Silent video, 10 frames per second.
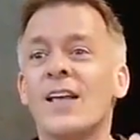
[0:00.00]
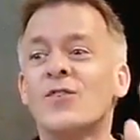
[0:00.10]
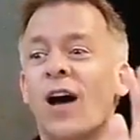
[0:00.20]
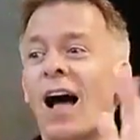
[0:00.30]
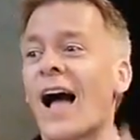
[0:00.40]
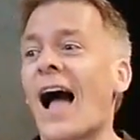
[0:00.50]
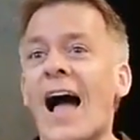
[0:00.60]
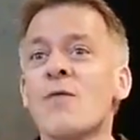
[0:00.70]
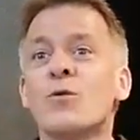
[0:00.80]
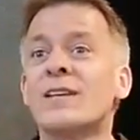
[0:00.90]
So
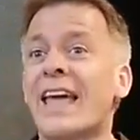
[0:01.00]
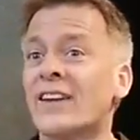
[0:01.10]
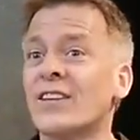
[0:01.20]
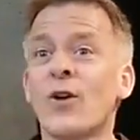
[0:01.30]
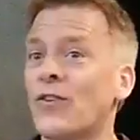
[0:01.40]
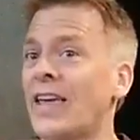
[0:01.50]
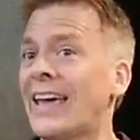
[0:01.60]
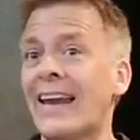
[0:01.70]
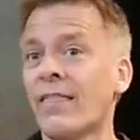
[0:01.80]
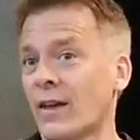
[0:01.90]
I would actually not
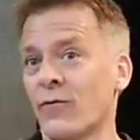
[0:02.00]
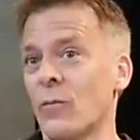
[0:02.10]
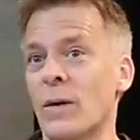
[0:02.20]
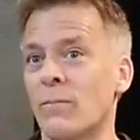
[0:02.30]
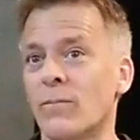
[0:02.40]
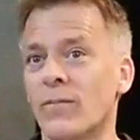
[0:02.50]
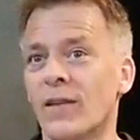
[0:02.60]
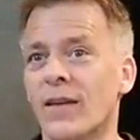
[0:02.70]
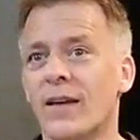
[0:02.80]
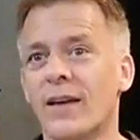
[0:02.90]
take anything from him,
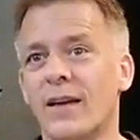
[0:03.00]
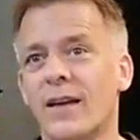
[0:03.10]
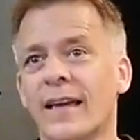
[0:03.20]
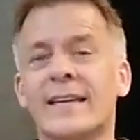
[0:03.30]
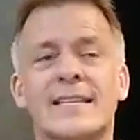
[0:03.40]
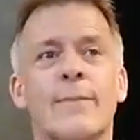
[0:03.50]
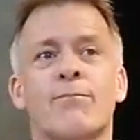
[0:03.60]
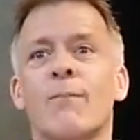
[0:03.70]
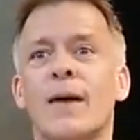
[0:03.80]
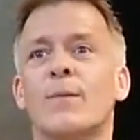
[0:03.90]

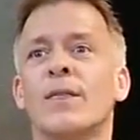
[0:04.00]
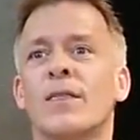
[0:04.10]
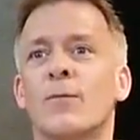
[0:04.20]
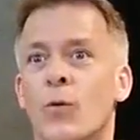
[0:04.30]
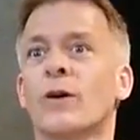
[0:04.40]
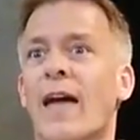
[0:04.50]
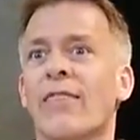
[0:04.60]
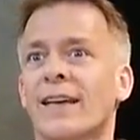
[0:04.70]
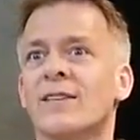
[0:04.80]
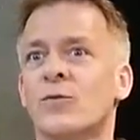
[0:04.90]
except maybe the work
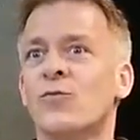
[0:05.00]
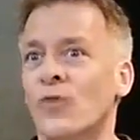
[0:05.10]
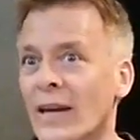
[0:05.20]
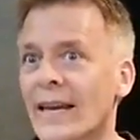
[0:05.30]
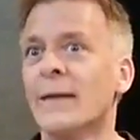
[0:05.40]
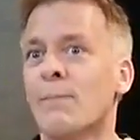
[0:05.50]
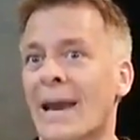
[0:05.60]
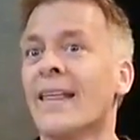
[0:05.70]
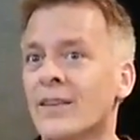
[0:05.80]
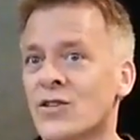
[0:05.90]
ethics to really
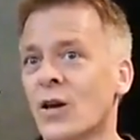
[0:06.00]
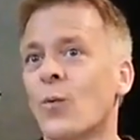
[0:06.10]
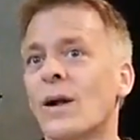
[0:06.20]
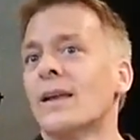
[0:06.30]
play the cello well.